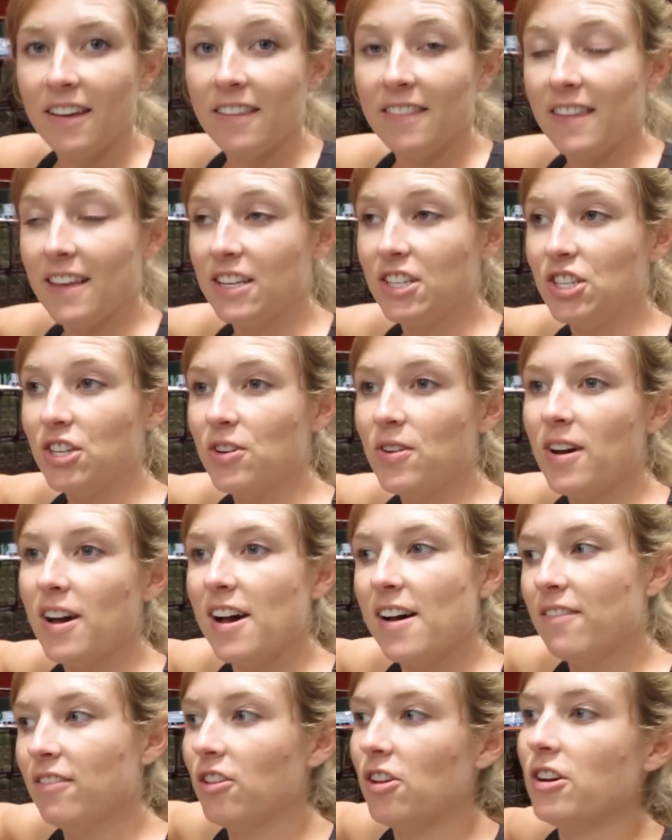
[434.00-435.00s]
They do
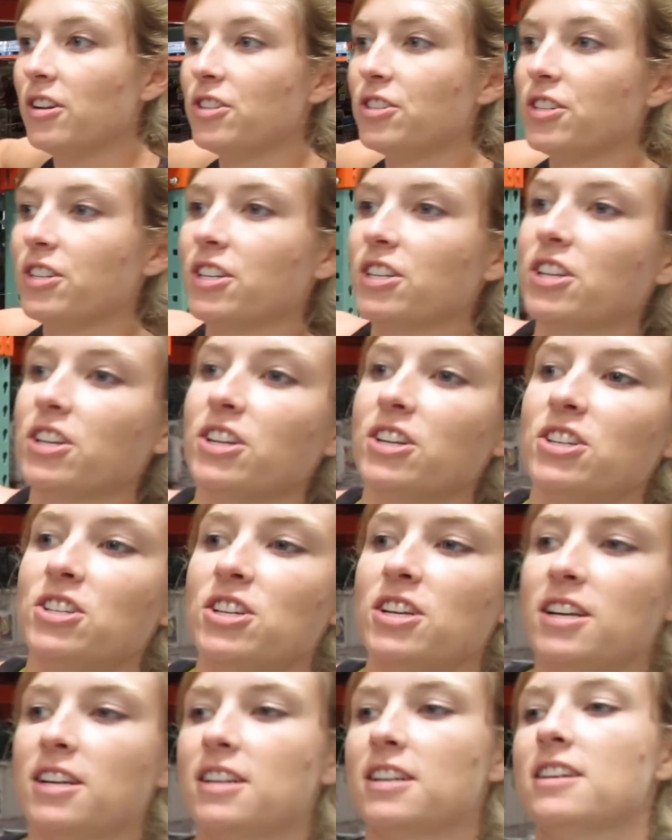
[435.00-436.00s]
have laundry
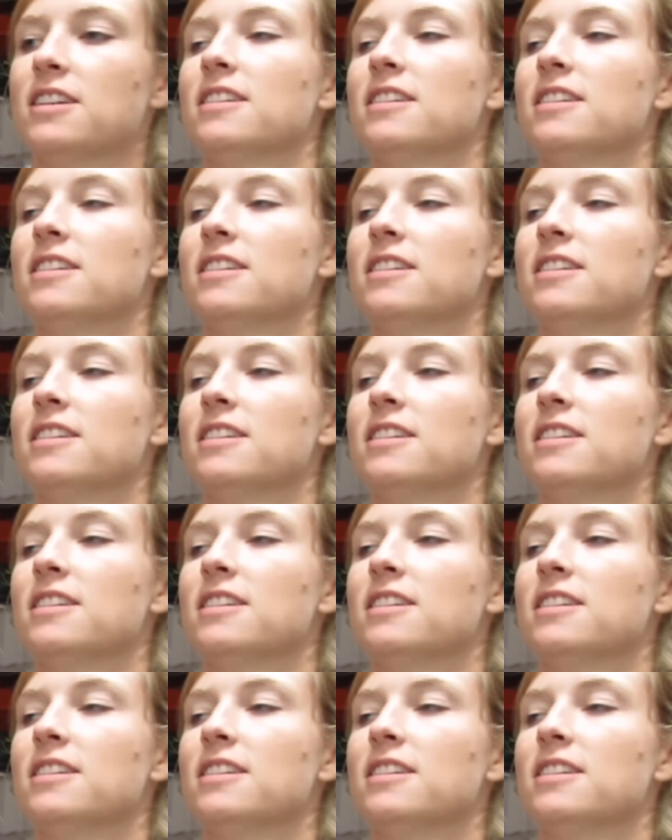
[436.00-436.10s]
detergent.